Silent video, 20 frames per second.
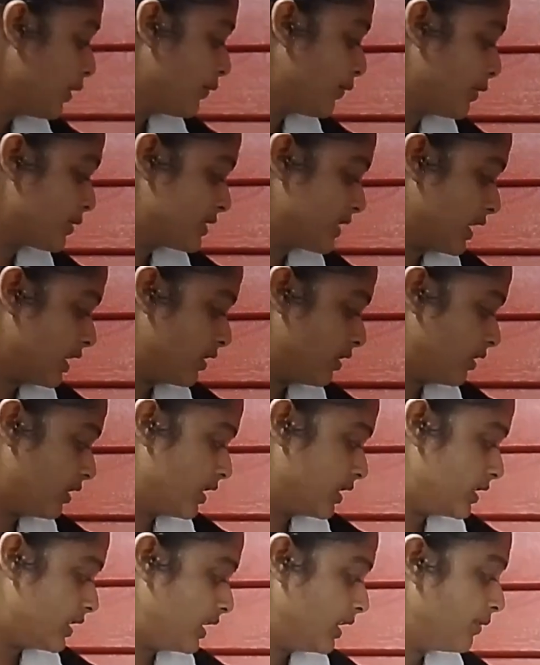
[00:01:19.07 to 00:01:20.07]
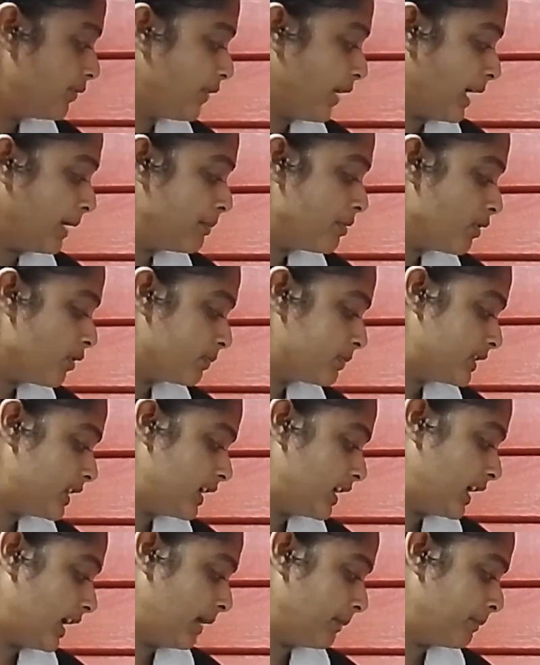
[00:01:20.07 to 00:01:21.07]
For security, fiber
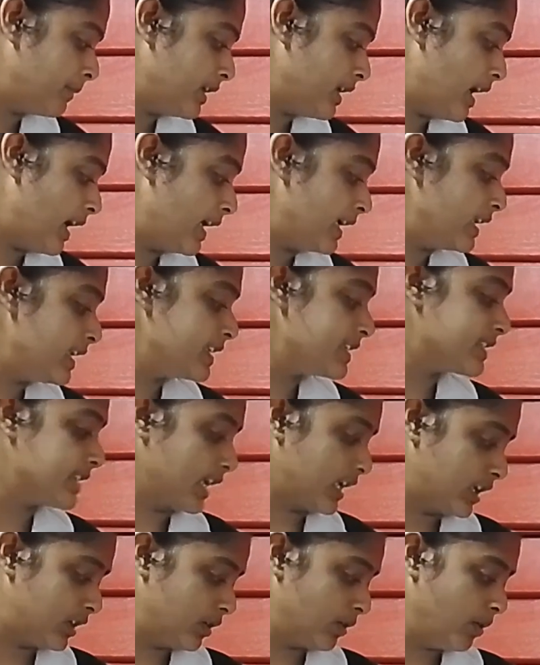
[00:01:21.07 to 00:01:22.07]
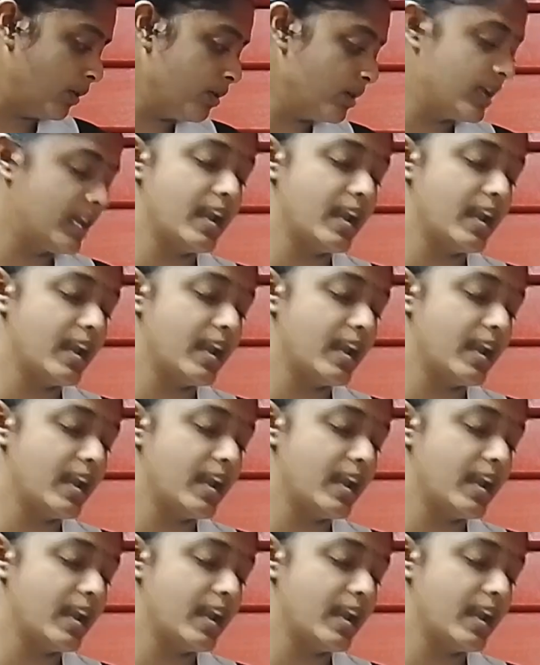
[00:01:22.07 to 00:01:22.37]
optic cable highly secure,